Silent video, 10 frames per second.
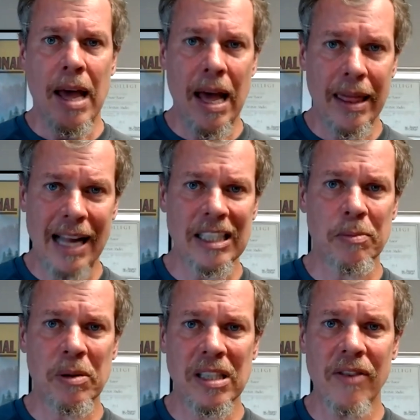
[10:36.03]
and that
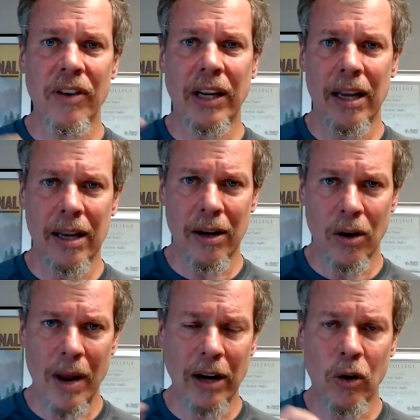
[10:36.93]
specific
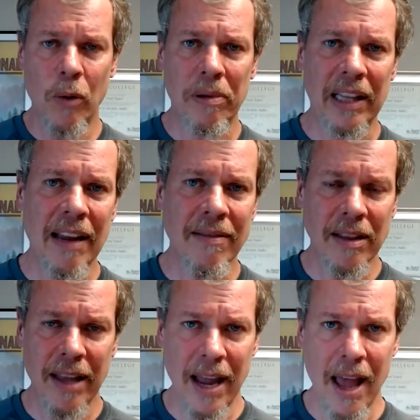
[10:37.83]
heretical belief
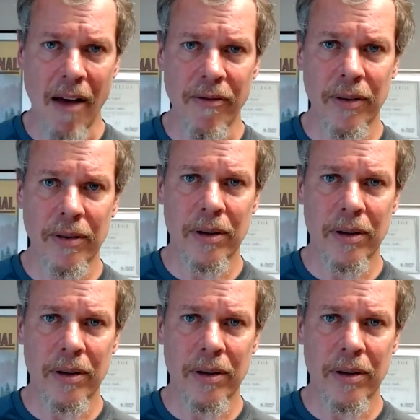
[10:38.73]
that they have.